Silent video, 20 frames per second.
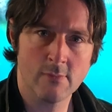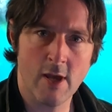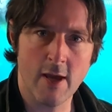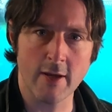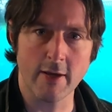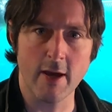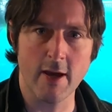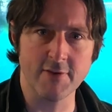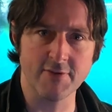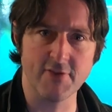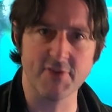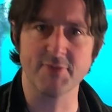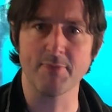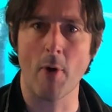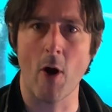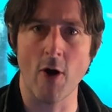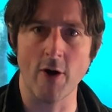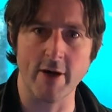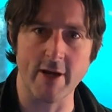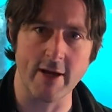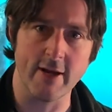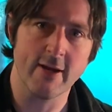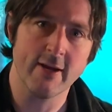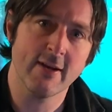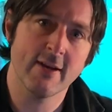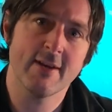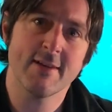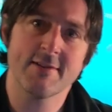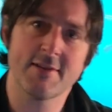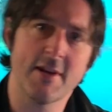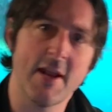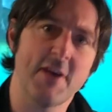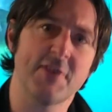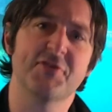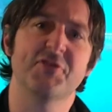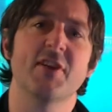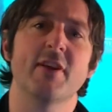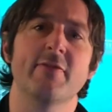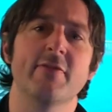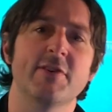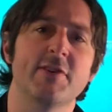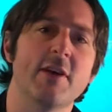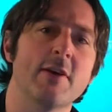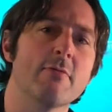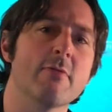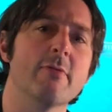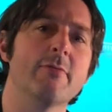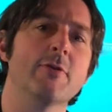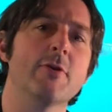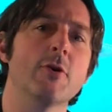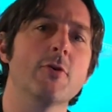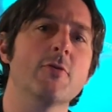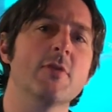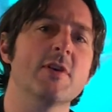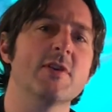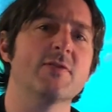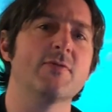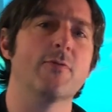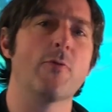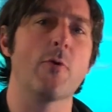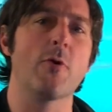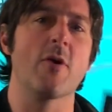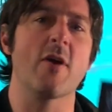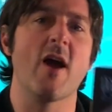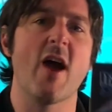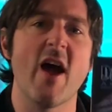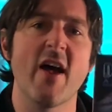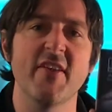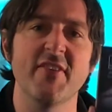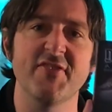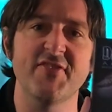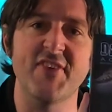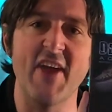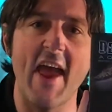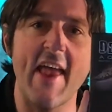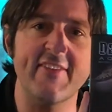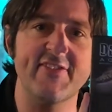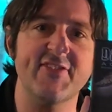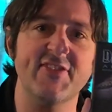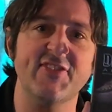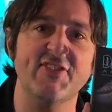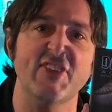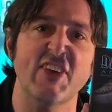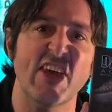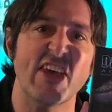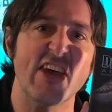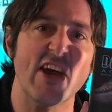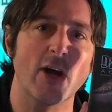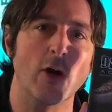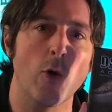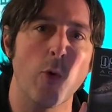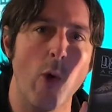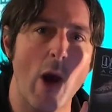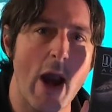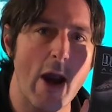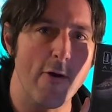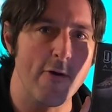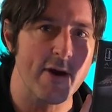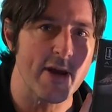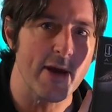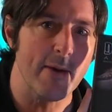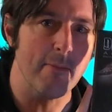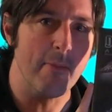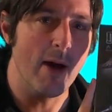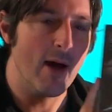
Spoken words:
Hey guys, it's Marty. Today's DVD review is for Dead Sea Aquarium